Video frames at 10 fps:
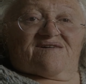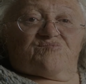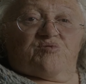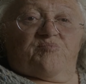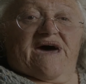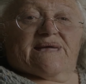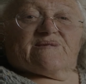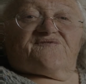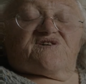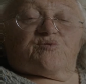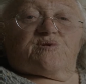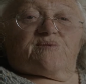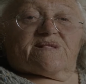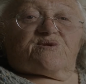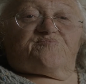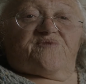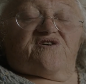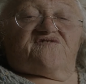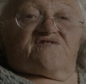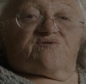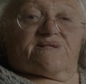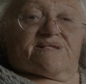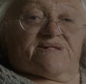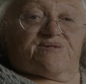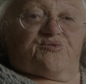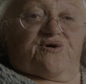We were made to feel we were superfluous to the